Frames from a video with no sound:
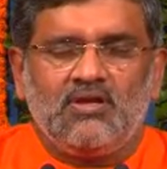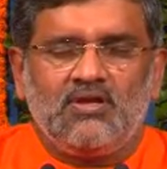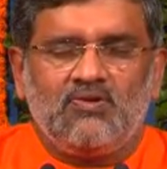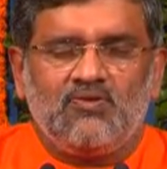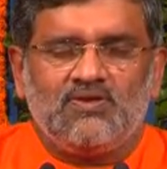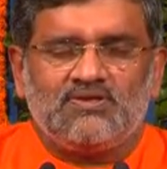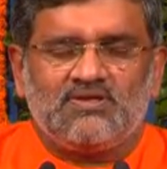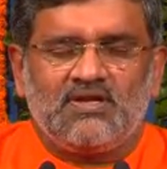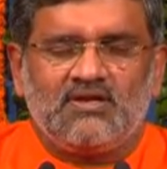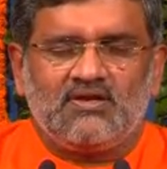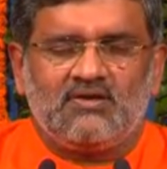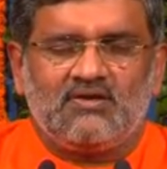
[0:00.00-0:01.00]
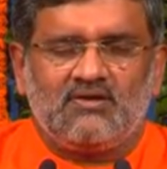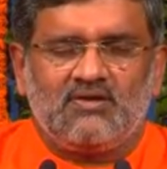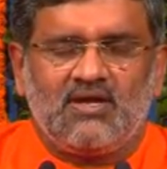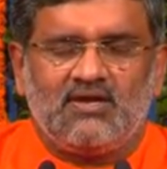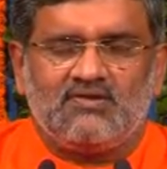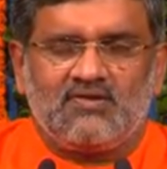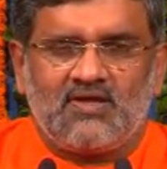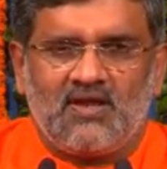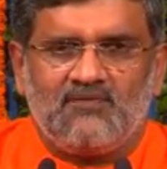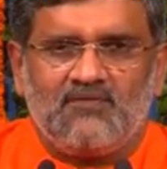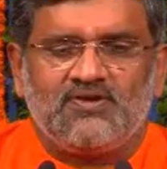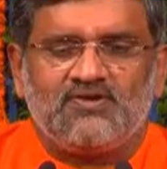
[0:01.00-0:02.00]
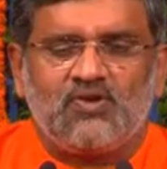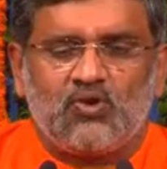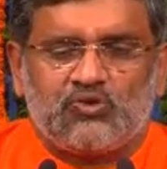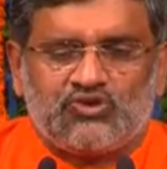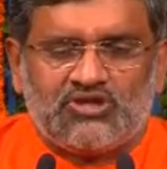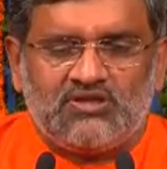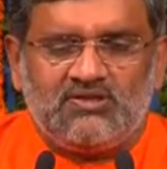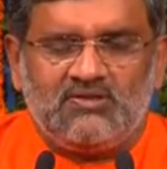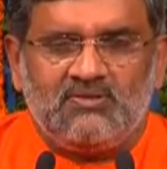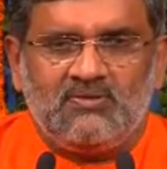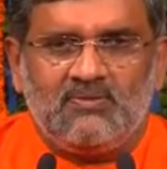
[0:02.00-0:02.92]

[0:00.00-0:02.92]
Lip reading: egoistic and selfish notion,